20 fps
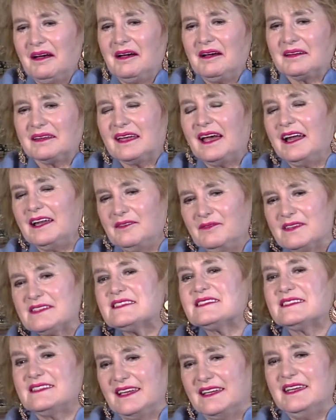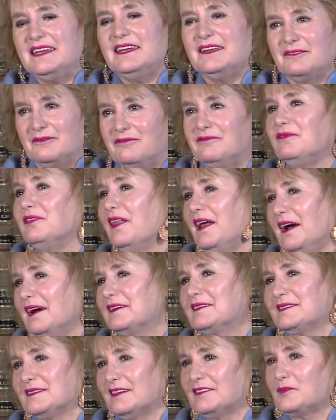kind of a city in
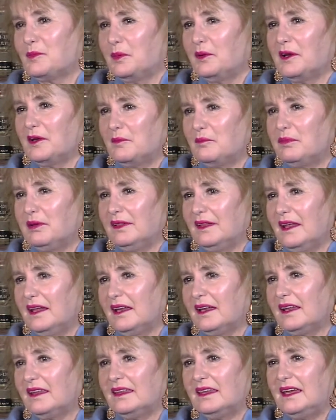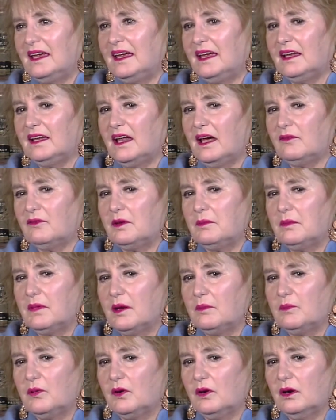flux, let's put it politically. And I
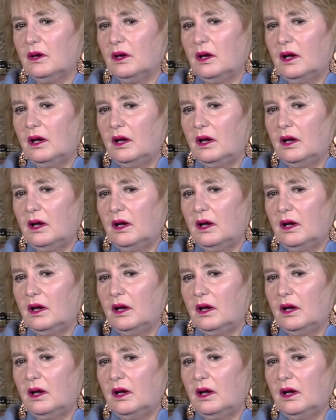remember